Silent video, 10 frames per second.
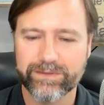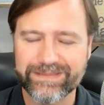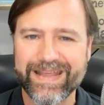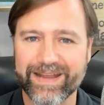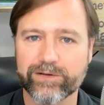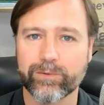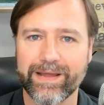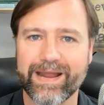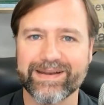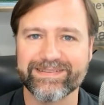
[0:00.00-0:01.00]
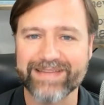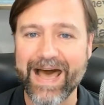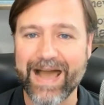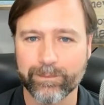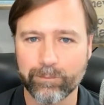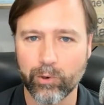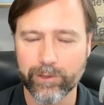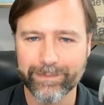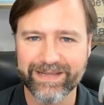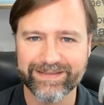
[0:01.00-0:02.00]
tend to run out of stock more,
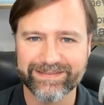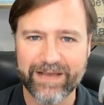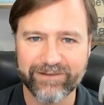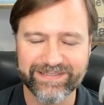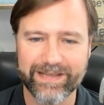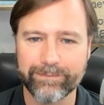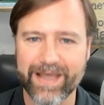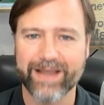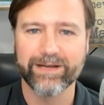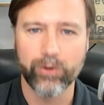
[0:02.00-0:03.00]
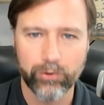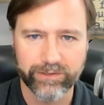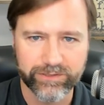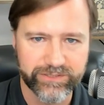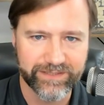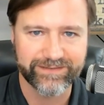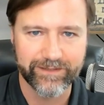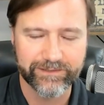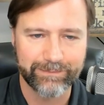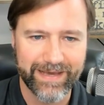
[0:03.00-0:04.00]
because obviously I'm not going to order just
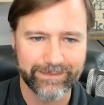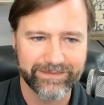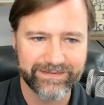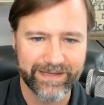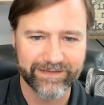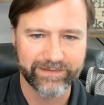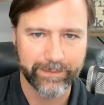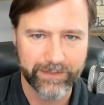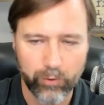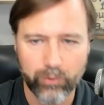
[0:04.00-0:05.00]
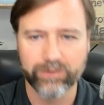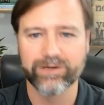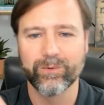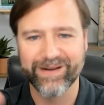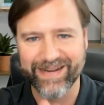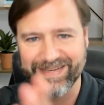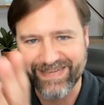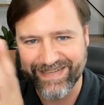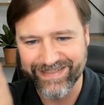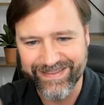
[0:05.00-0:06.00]
those by themselves. I'm going to order it when I
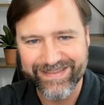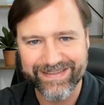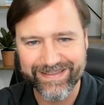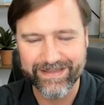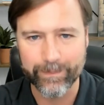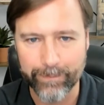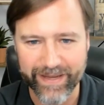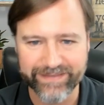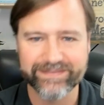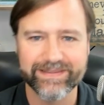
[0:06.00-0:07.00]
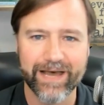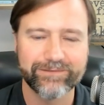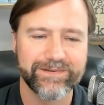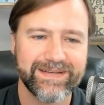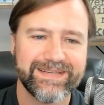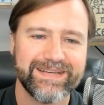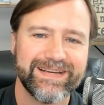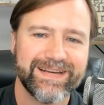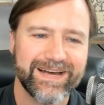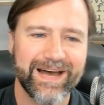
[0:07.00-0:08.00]
need the big stuff.
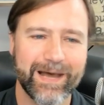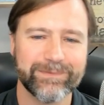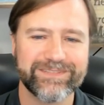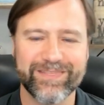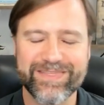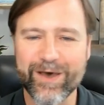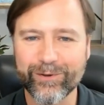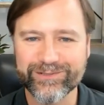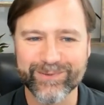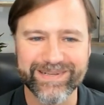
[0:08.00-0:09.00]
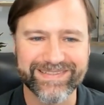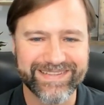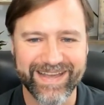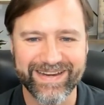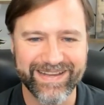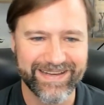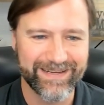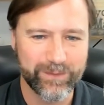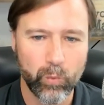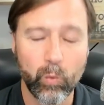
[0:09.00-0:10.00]
Um, so those ones kind
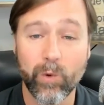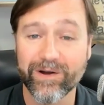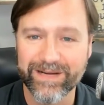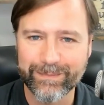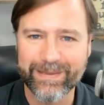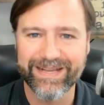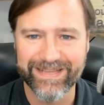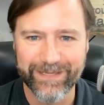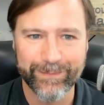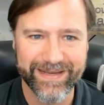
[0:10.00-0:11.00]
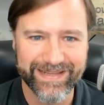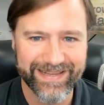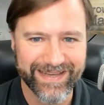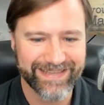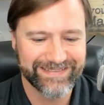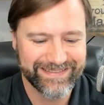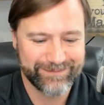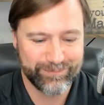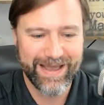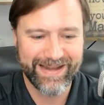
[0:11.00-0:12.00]
of worry me a little bit. Like, is this
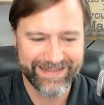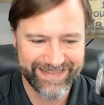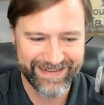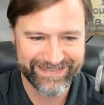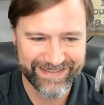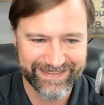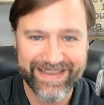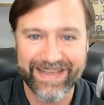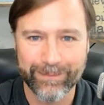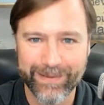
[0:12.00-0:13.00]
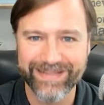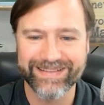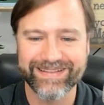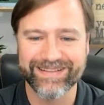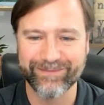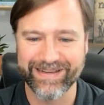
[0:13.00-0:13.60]
product that I sell ten a month, am